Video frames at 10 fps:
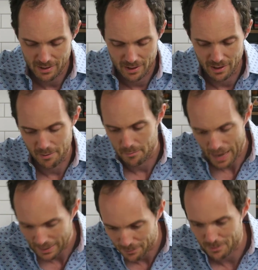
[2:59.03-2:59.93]

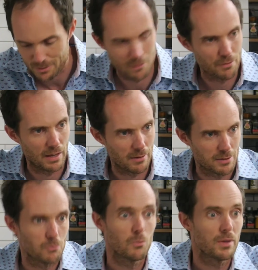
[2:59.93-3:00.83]
panels and all of that
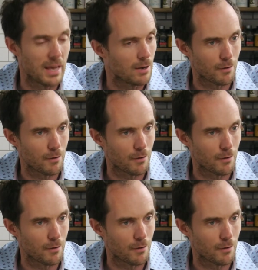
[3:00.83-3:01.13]
because they're not